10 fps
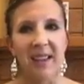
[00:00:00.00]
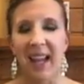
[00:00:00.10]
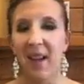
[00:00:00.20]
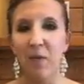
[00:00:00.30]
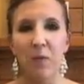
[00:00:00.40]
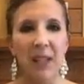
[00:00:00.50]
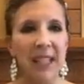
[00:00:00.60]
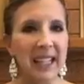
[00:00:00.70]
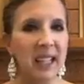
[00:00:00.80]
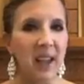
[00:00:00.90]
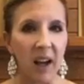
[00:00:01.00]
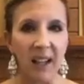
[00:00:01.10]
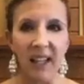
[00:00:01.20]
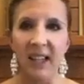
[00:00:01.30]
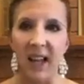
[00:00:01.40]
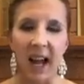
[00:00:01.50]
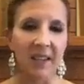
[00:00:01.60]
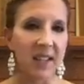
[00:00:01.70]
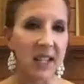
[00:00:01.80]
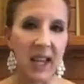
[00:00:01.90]
they have really yucky,
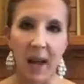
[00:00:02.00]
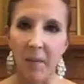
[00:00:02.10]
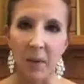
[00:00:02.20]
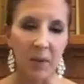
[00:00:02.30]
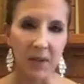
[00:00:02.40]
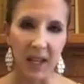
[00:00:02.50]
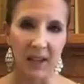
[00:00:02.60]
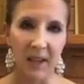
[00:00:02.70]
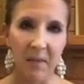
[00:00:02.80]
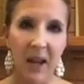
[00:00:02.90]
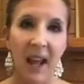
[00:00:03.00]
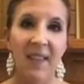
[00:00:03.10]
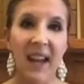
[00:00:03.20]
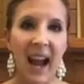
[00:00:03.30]
nasty chemicals in them that